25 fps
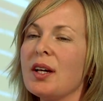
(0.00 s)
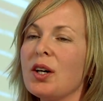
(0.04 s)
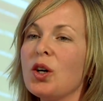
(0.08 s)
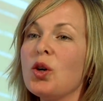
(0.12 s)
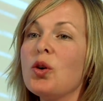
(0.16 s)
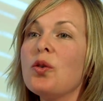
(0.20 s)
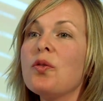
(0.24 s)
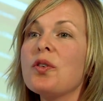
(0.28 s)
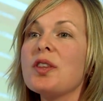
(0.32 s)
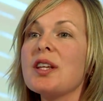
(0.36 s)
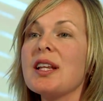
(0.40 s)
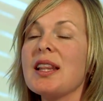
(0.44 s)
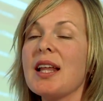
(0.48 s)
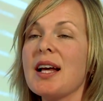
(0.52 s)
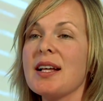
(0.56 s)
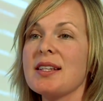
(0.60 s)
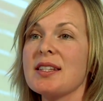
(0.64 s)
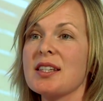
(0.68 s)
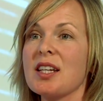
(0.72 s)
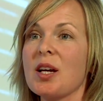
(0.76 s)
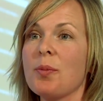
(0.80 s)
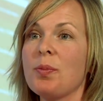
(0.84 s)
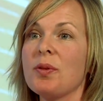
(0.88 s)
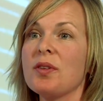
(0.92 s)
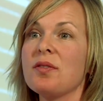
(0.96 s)
Over the
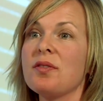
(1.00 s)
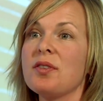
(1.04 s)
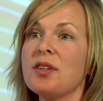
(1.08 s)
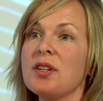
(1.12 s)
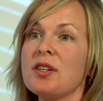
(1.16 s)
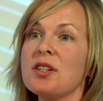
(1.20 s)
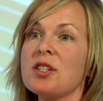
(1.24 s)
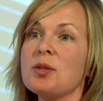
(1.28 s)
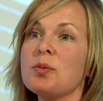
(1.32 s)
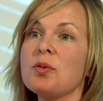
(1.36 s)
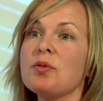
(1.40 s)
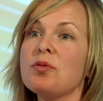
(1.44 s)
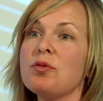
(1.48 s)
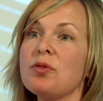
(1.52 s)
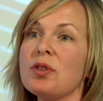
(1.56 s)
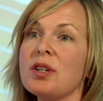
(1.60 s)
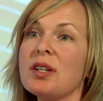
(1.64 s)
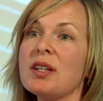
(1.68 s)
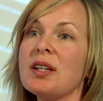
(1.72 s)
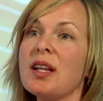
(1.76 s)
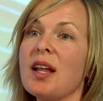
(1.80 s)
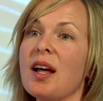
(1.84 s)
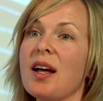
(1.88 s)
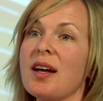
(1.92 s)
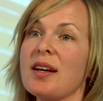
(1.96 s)
last couple of years we've
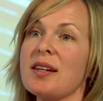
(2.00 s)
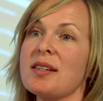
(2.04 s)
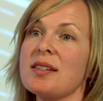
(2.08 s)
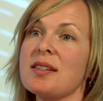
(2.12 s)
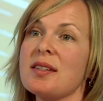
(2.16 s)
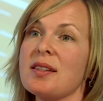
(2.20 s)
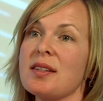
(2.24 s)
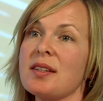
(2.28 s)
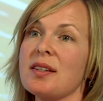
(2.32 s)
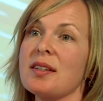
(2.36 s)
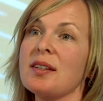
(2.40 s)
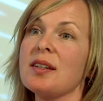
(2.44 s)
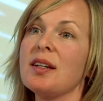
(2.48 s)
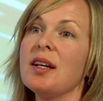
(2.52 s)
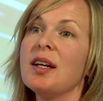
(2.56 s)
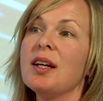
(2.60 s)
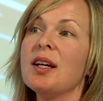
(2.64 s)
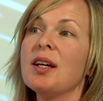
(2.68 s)
realised that